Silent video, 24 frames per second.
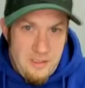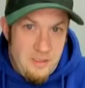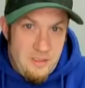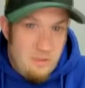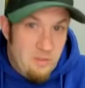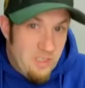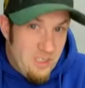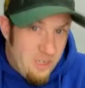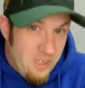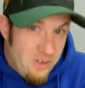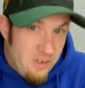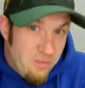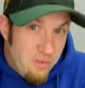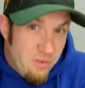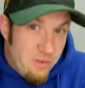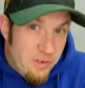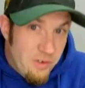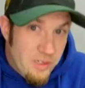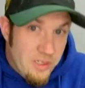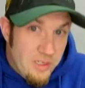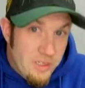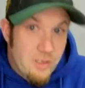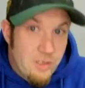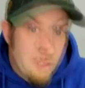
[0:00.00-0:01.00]
in
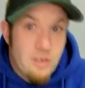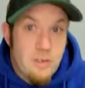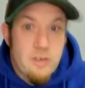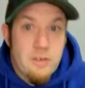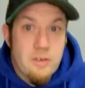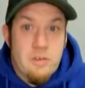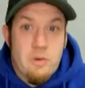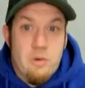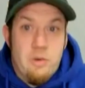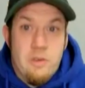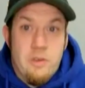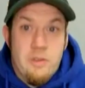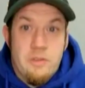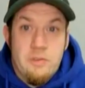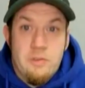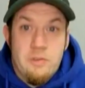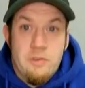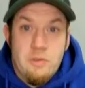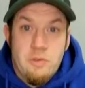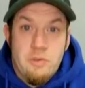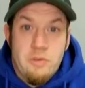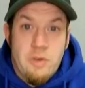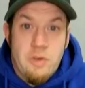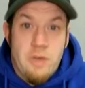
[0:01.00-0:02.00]
recovery or going
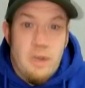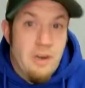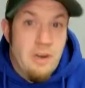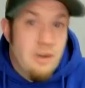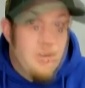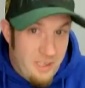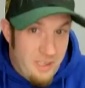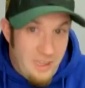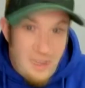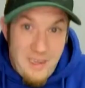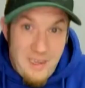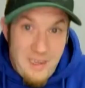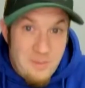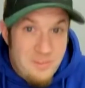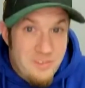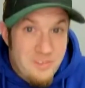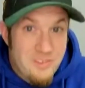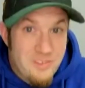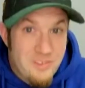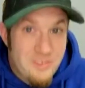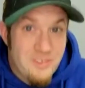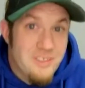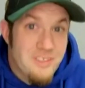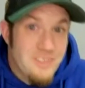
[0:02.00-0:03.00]
through hard
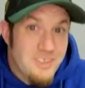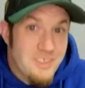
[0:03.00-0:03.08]
times in the